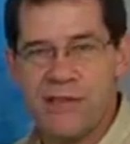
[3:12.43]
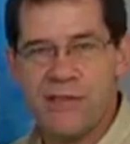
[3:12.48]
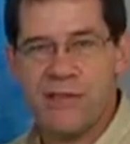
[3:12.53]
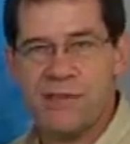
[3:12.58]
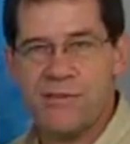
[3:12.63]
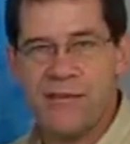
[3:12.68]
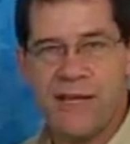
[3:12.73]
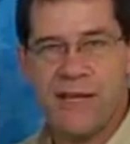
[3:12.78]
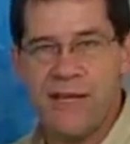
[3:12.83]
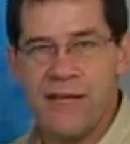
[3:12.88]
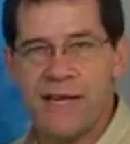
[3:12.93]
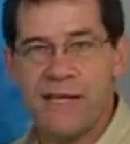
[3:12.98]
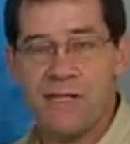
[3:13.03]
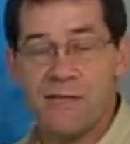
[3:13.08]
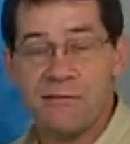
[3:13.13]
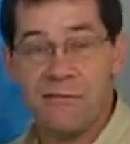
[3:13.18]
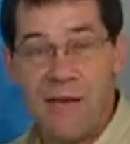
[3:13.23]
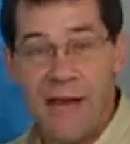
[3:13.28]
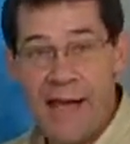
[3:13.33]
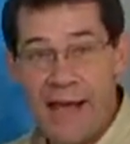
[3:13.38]
into the hands
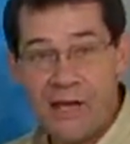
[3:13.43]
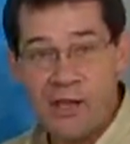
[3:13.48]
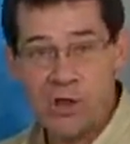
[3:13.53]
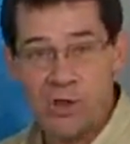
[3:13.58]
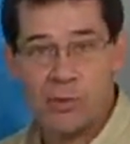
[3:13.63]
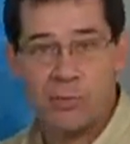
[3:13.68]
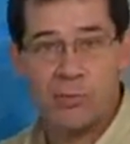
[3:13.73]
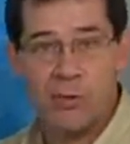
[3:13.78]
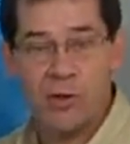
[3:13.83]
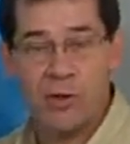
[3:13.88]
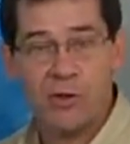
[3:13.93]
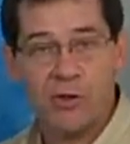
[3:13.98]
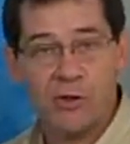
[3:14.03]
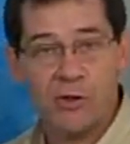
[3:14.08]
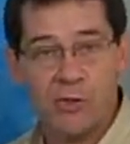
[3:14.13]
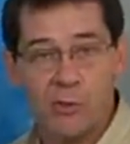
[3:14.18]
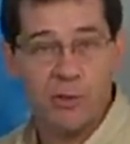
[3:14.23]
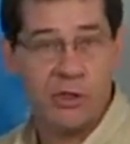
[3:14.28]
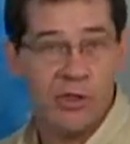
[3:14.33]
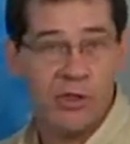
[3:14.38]
of national
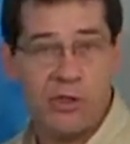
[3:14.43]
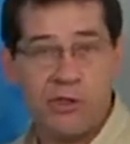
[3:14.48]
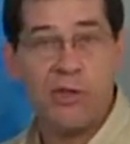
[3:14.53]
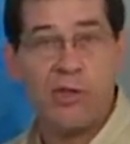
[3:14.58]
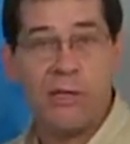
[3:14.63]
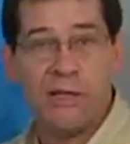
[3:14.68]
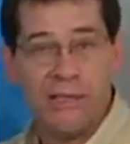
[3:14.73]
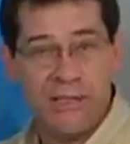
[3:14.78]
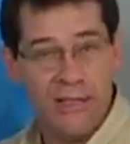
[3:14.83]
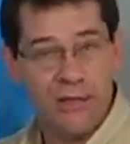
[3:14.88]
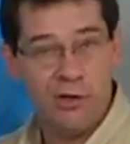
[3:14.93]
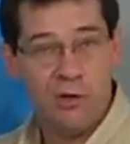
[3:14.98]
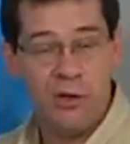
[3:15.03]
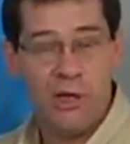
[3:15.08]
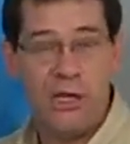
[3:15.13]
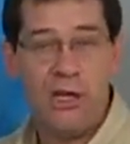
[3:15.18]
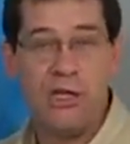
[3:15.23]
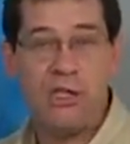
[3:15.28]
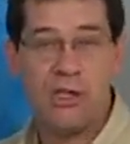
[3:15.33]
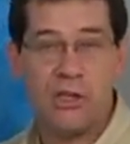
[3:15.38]
partners, which is good. It's
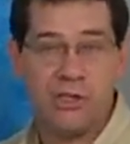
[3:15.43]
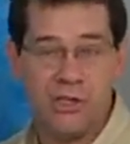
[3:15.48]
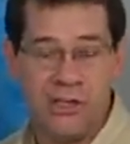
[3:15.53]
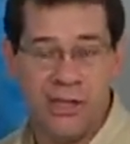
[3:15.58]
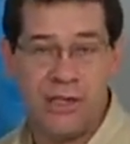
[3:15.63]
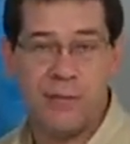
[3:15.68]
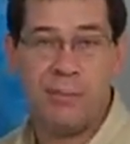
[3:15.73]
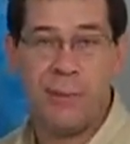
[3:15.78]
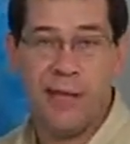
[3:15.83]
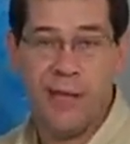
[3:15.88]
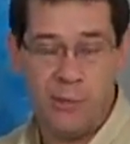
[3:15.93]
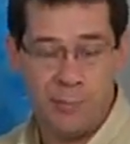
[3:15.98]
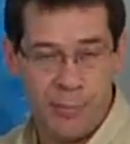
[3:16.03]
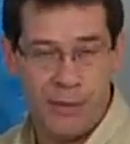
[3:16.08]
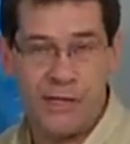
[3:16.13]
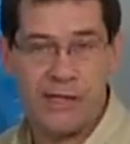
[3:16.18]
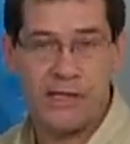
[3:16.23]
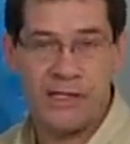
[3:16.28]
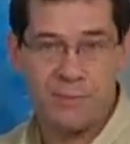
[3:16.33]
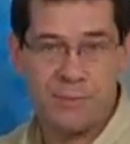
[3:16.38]
Indonesians
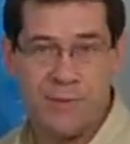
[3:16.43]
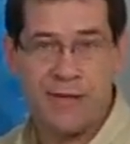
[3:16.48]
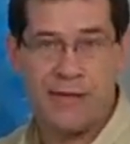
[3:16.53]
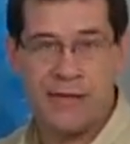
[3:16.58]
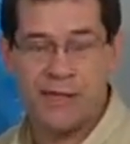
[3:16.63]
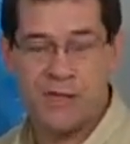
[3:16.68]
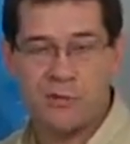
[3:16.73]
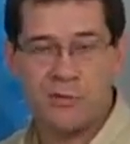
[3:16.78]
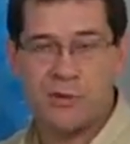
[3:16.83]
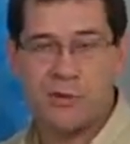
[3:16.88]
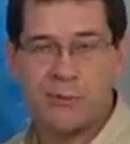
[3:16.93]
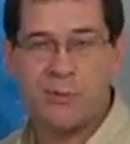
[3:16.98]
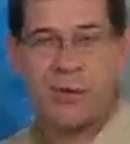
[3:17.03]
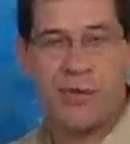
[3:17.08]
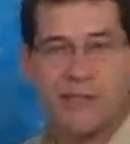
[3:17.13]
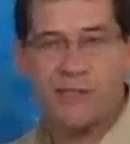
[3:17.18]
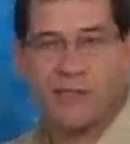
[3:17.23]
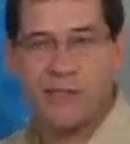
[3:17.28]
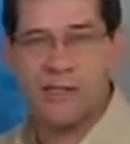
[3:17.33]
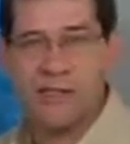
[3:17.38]
helping us to make this
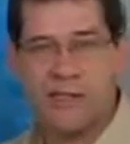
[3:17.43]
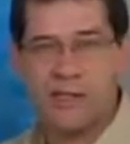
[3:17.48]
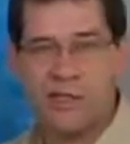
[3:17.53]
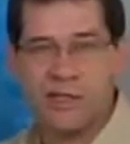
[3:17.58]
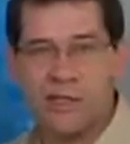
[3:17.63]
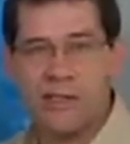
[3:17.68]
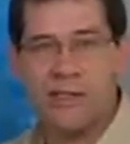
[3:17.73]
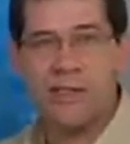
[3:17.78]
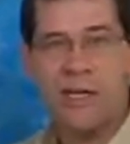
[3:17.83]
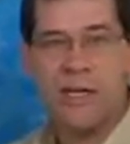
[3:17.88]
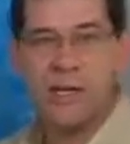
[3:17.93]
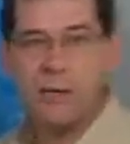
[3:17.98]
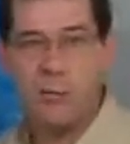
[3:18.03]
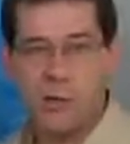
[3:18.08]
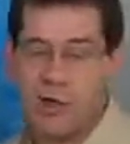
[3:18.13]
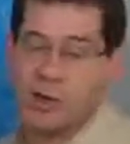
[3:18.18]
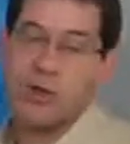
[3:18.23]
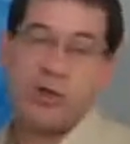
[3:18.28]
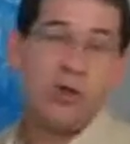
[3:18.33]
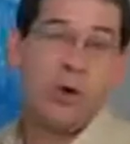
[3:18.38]
response initially,
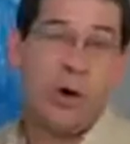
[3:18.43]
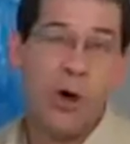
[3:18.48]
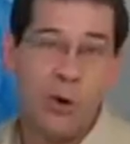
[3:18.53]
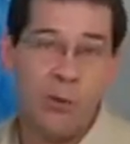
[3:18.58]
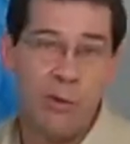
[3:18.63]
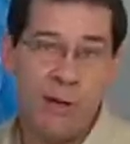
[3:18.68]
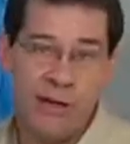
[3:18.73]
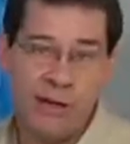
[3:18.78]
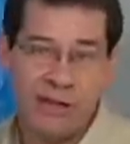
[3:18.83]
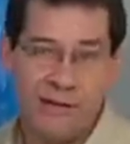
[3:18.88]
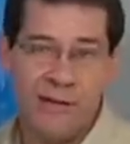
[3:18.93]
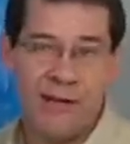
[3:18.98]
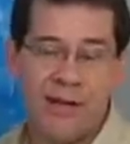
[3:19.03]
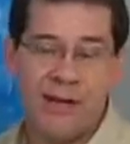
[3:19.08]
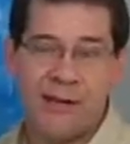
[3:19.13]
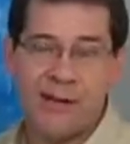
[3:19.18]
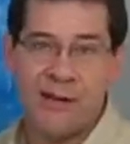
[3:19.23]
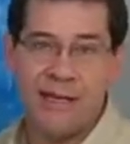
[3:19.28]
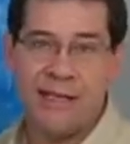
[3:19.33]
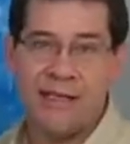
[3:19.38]
because they're already
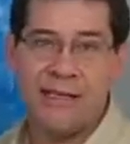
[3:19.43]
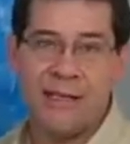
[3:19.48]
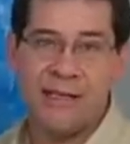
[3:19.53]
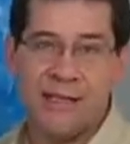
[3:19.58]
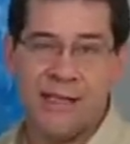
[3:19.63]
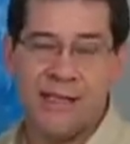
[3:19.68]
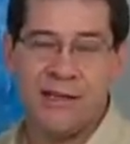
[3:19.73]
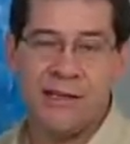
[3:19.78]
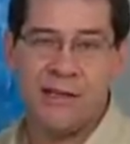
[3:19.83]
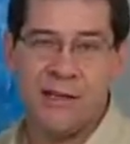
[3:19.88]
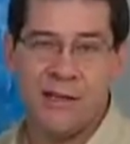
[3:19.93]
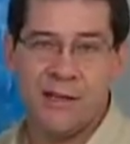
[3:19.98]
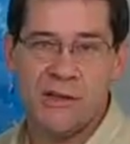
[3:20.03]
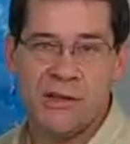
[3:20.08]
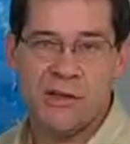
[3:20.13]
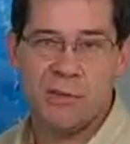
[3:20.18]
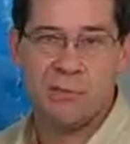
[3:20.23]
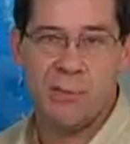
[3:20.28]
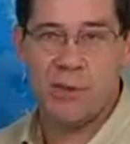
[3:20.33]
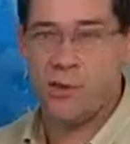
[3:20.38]
there, easy to get there,
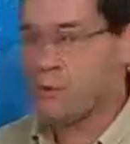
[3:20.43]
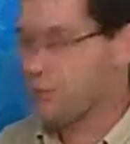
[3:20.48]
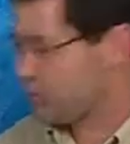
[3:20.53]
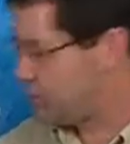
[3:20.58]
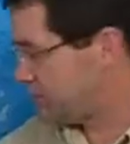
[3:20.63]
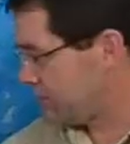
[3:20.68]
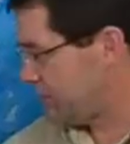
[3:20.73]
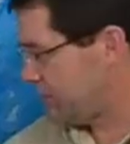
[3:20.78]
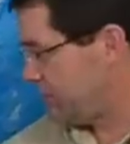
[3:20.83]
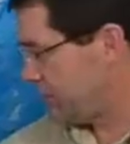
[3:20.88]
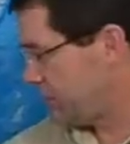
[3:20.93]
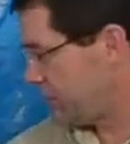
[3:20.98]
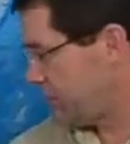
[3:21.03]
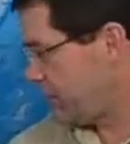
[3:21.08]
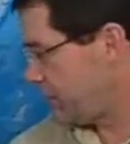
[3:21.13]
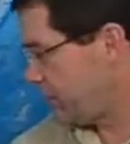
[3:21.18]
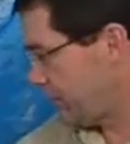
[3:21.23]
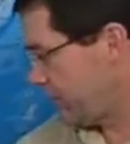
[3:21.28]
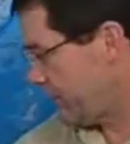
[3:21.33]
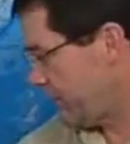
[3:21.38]
as opposed to sending
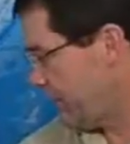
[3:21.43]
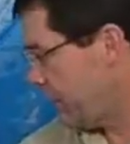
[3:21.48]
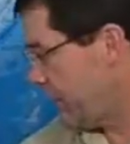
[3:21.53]
people in.